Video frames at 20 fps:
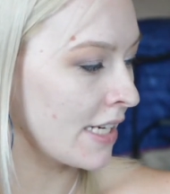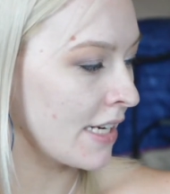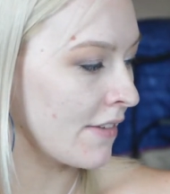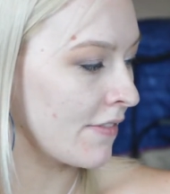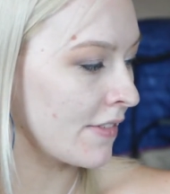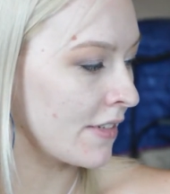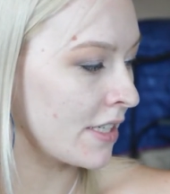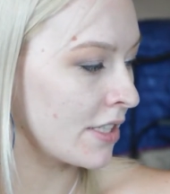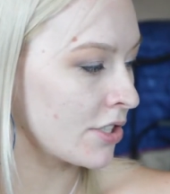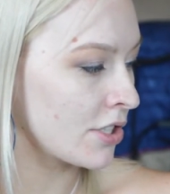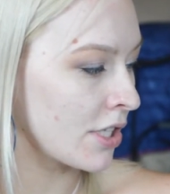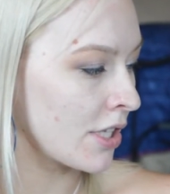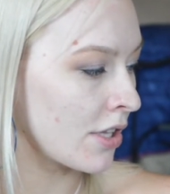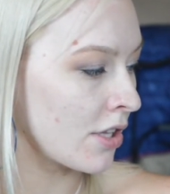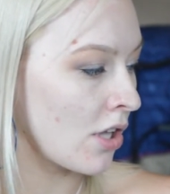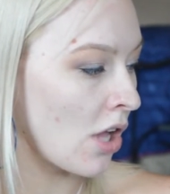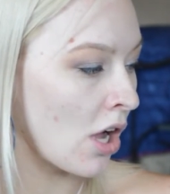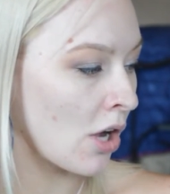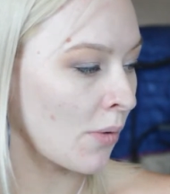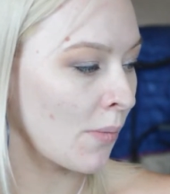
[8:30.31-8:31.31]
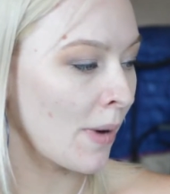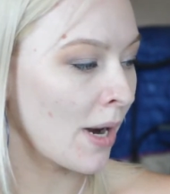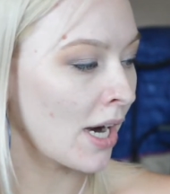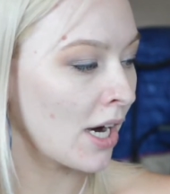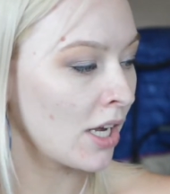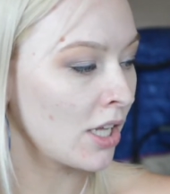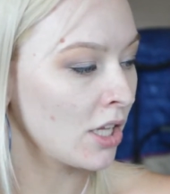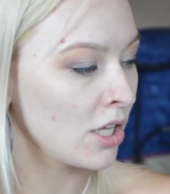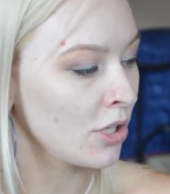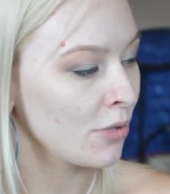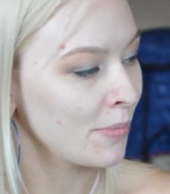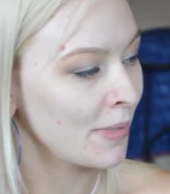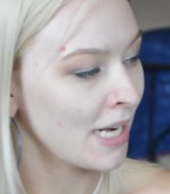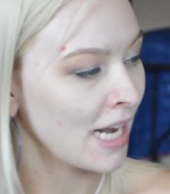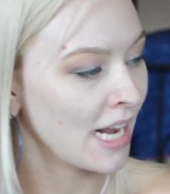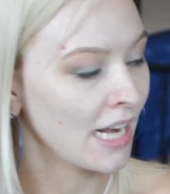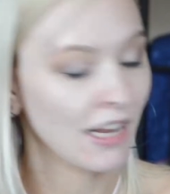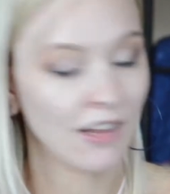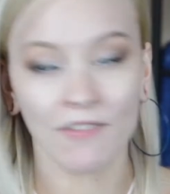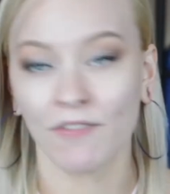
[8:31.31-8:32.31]
Definition Longwear
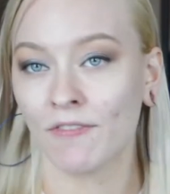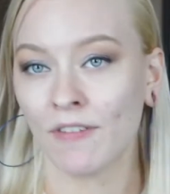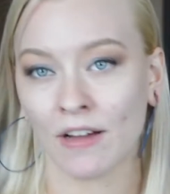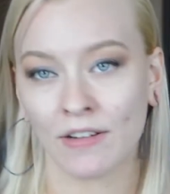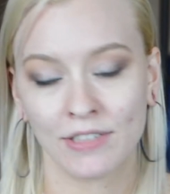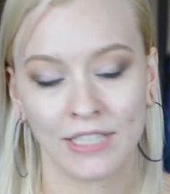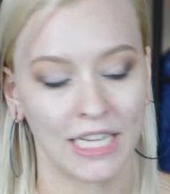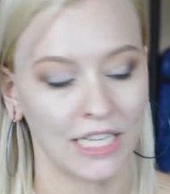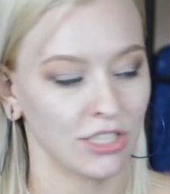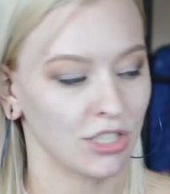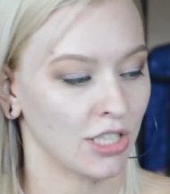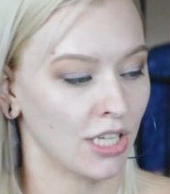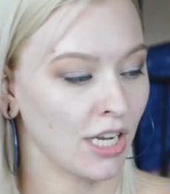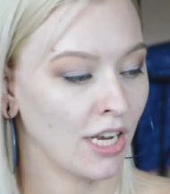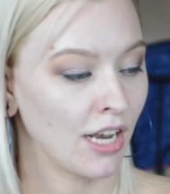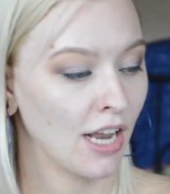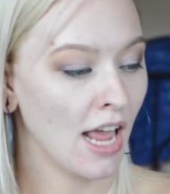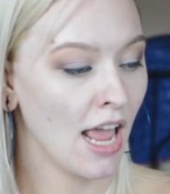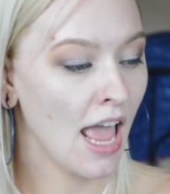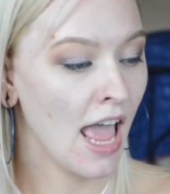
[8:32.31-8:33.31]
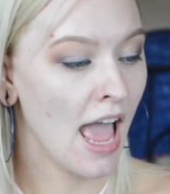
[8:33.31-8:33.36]
Illuminating Foundation.